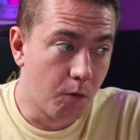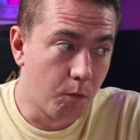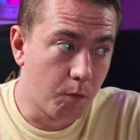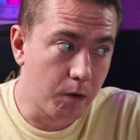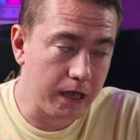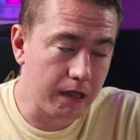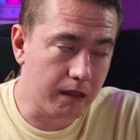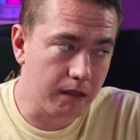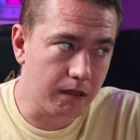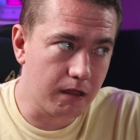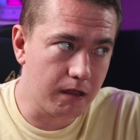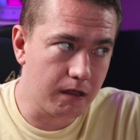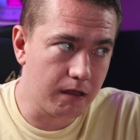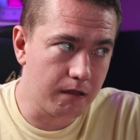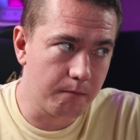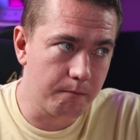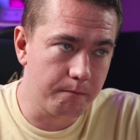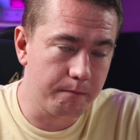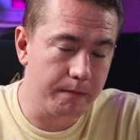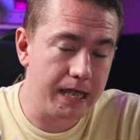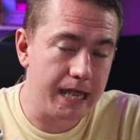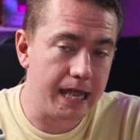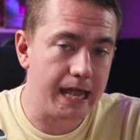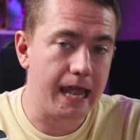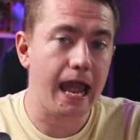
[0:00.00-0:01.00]
well,
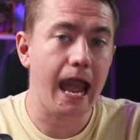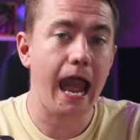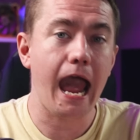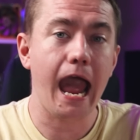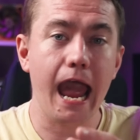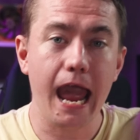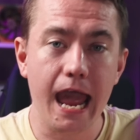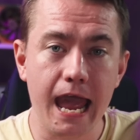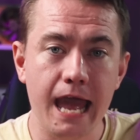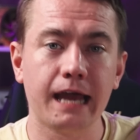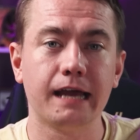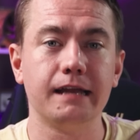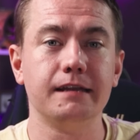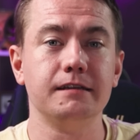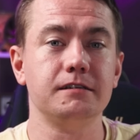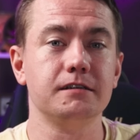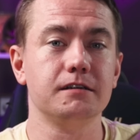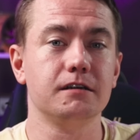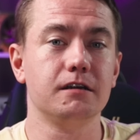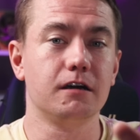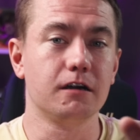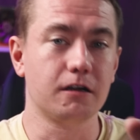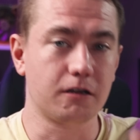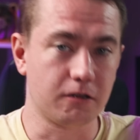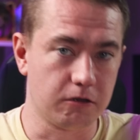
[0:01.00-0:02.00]
me
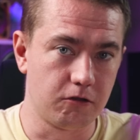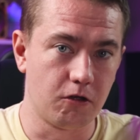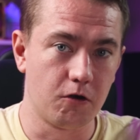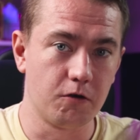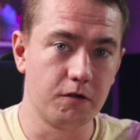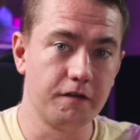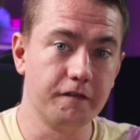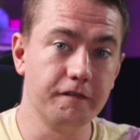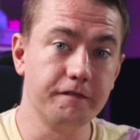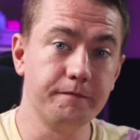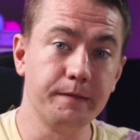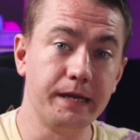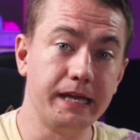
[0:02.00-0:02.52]
and a clone of